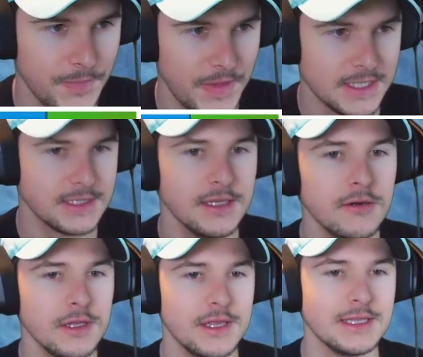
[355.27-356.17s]
That's
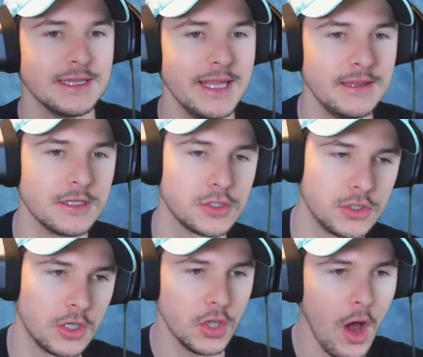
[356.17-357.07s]
literally the, the,
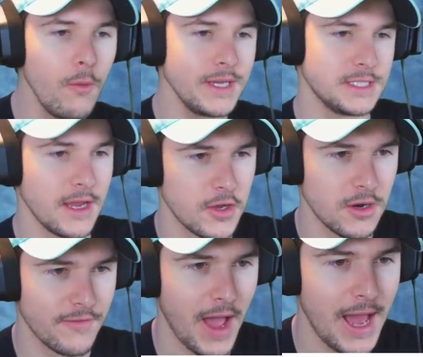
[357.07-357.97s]
the lowest I could
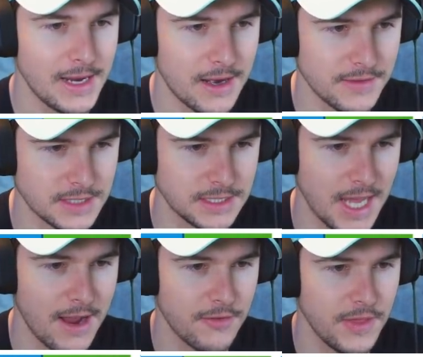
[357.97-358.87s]
have gotten out of this
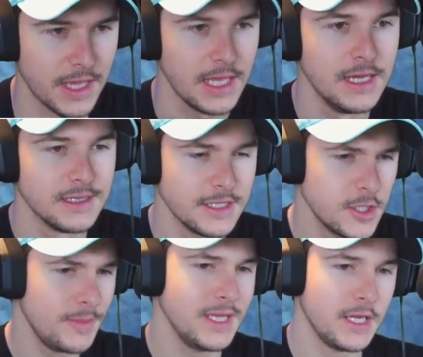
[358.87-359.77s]
entire thing. Let's
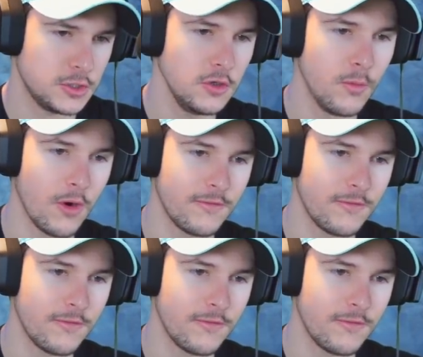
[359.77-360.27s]
open like two more